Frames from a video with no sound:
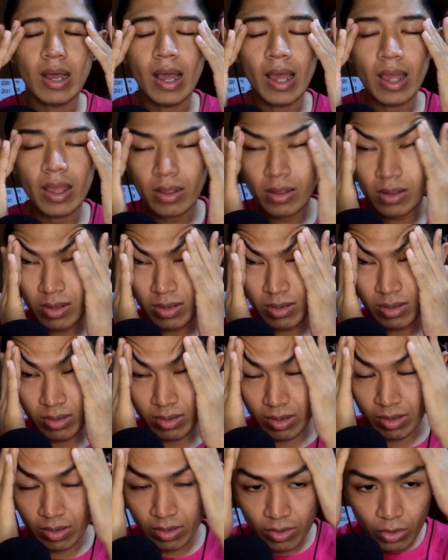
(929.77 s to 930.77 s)
I
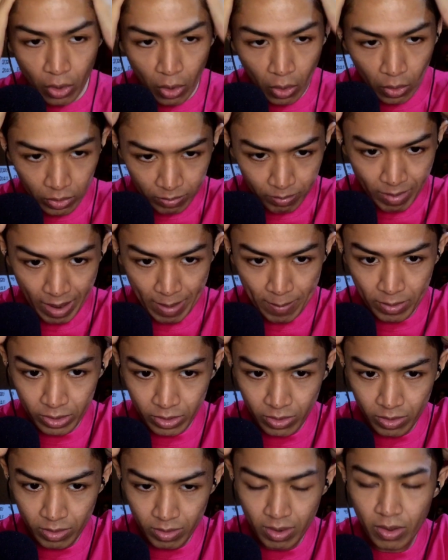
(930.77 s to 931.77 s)
could quote
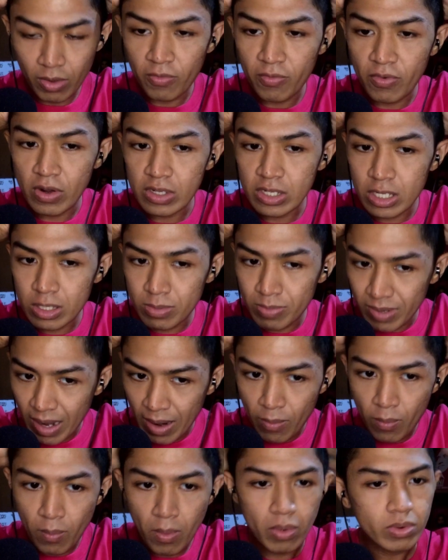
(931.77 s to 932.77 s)
Bible verses,
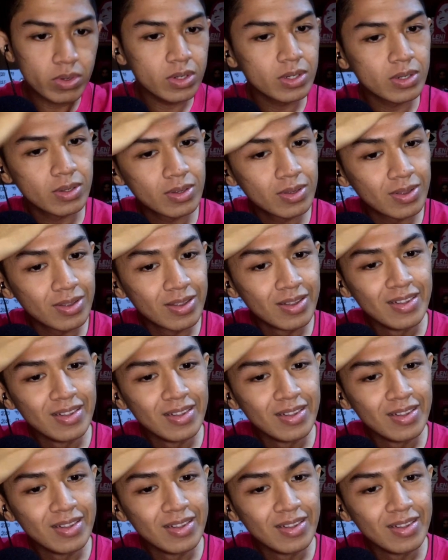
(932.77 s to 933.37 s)
but I won't.